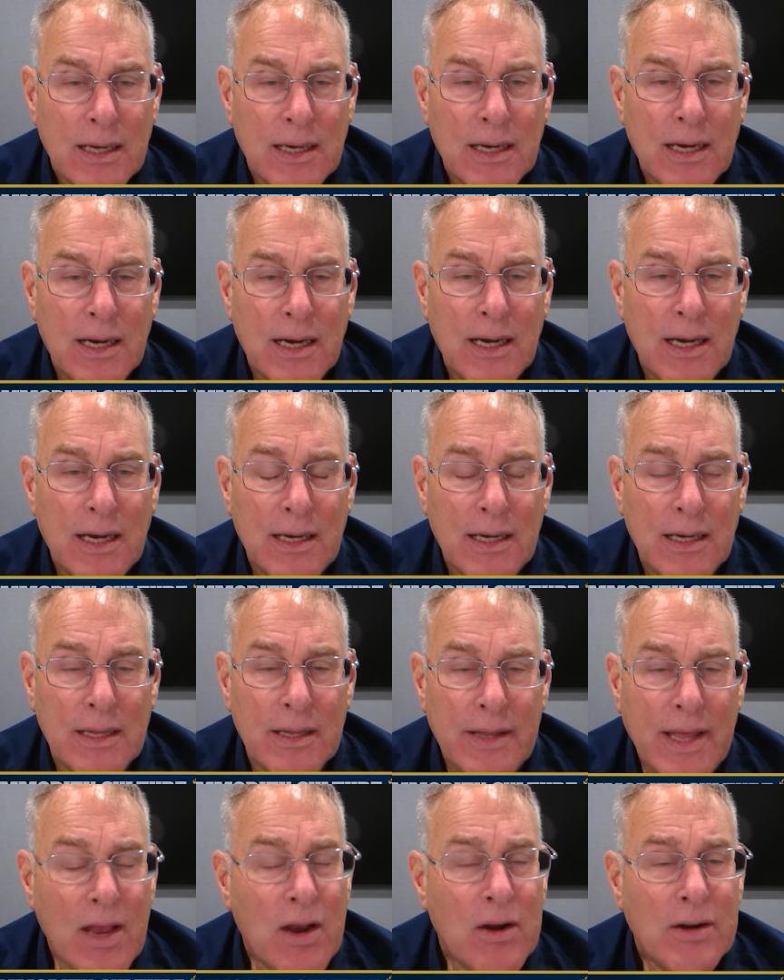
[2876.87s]
Uh,
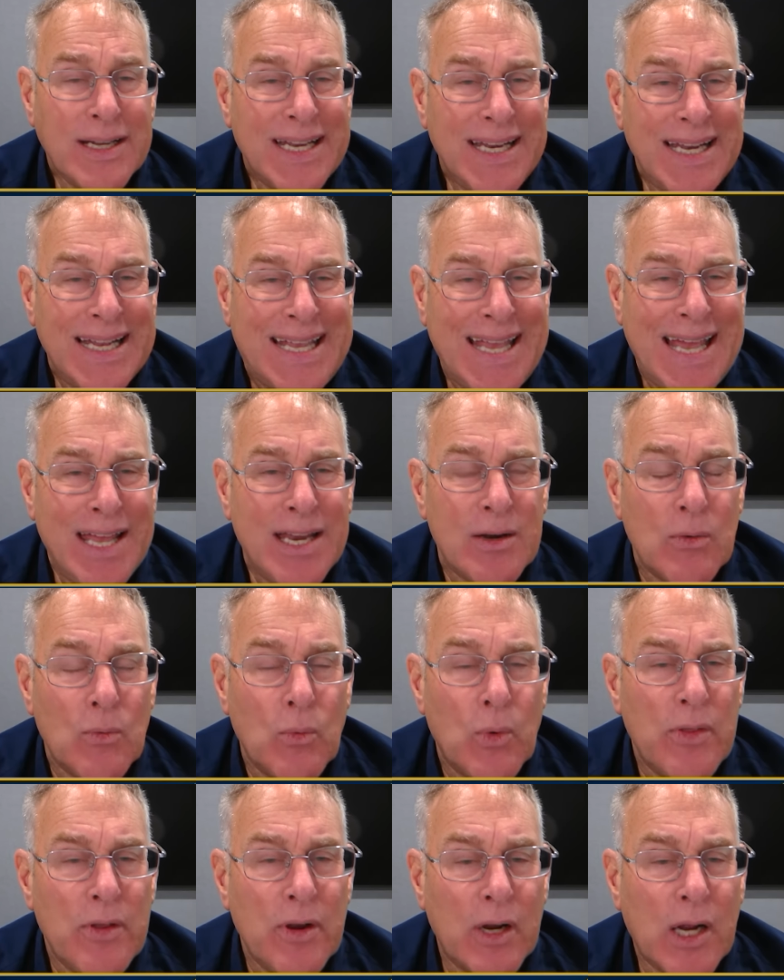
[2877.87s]
they aren't going to get
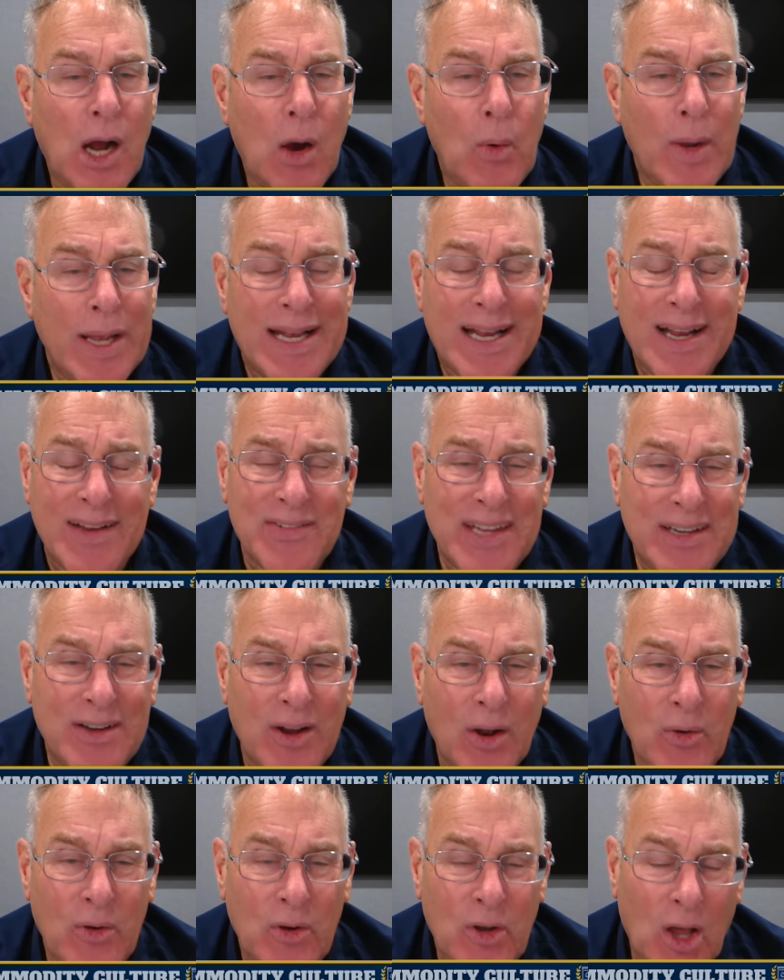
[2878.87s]
where they're going because they
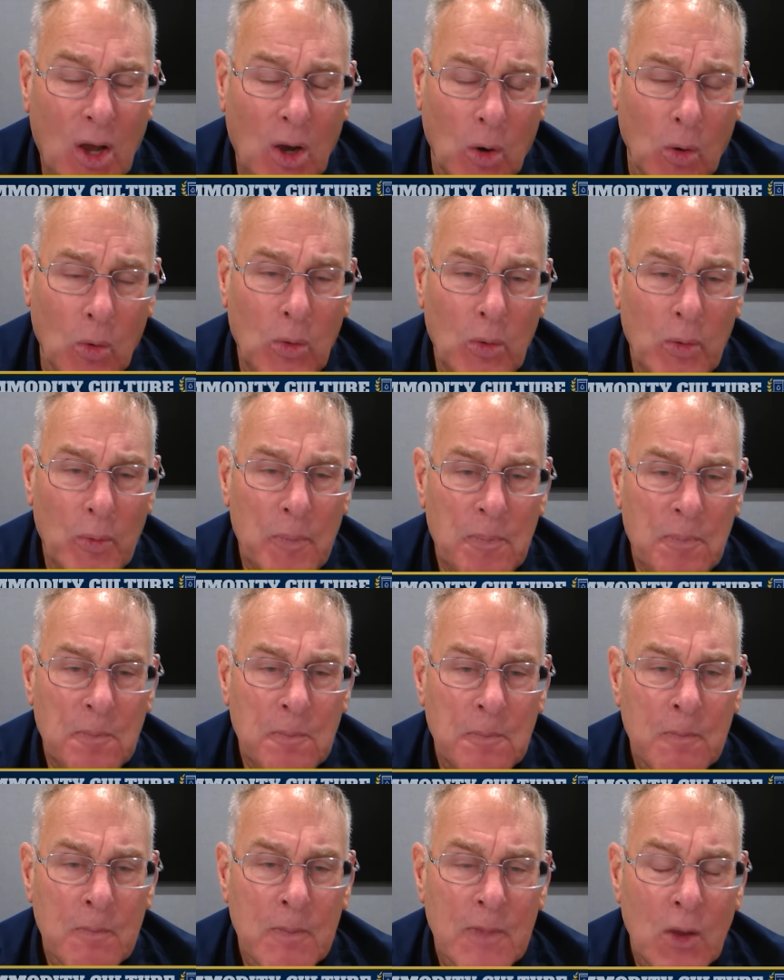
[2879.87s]
don't know
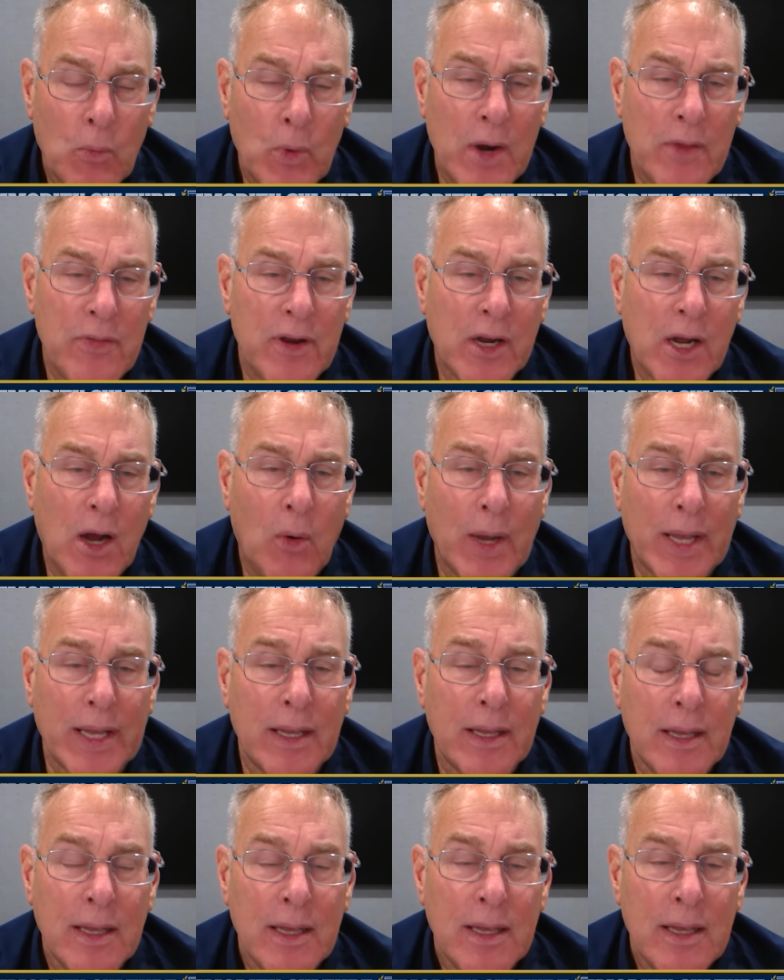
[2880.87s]
where they're
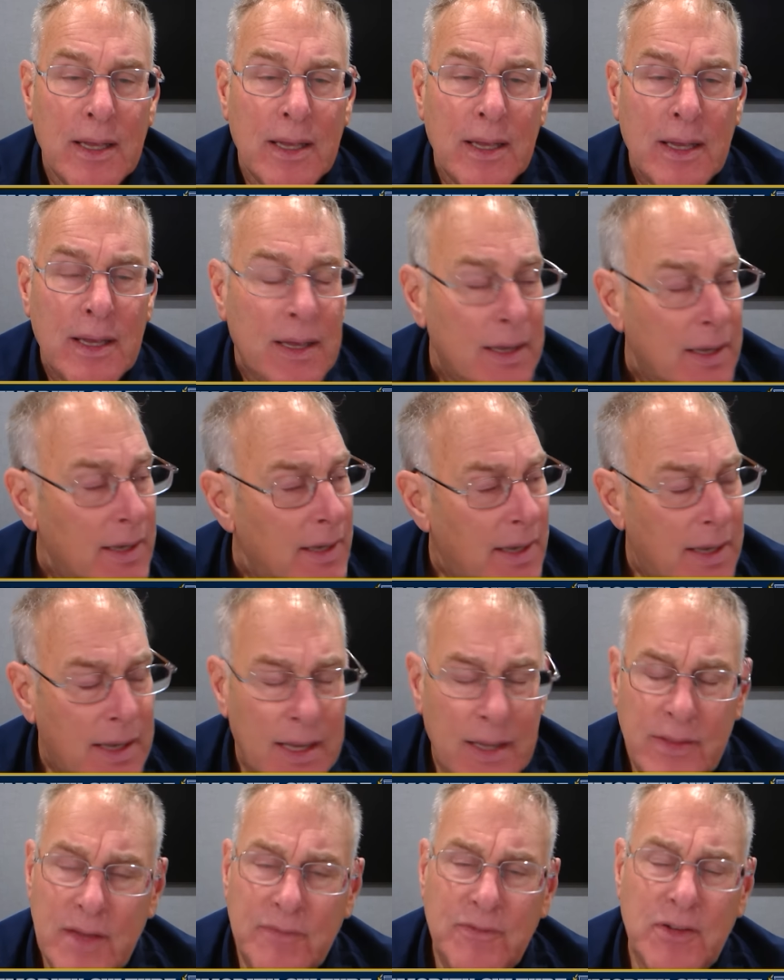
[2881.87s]
going.
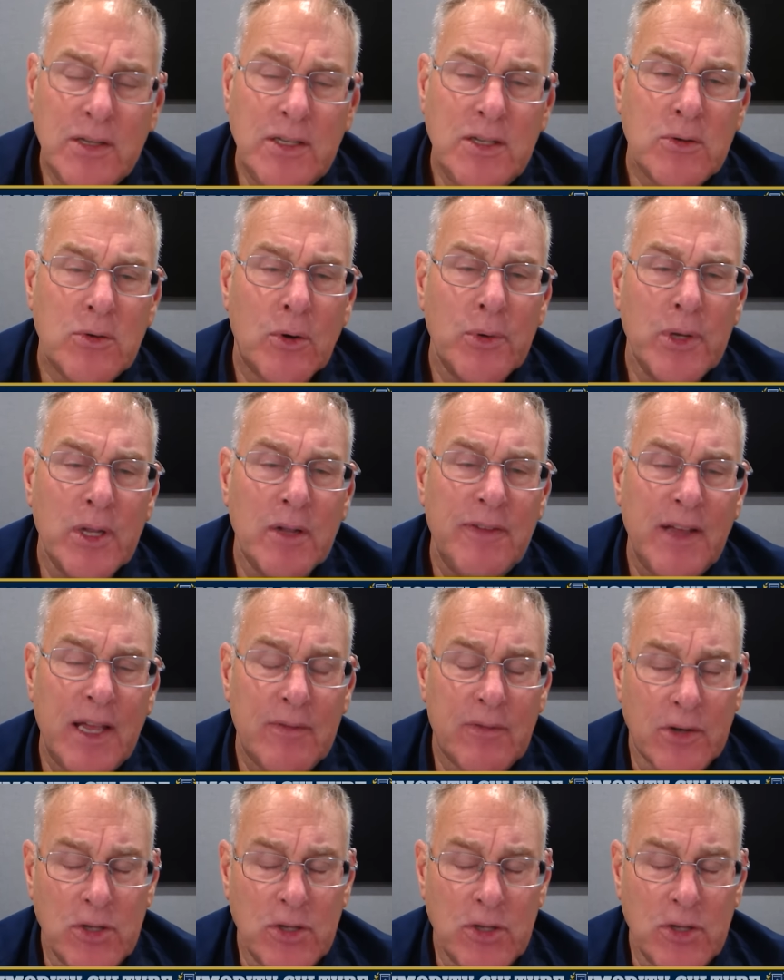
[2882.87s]
And they've done you a real favor.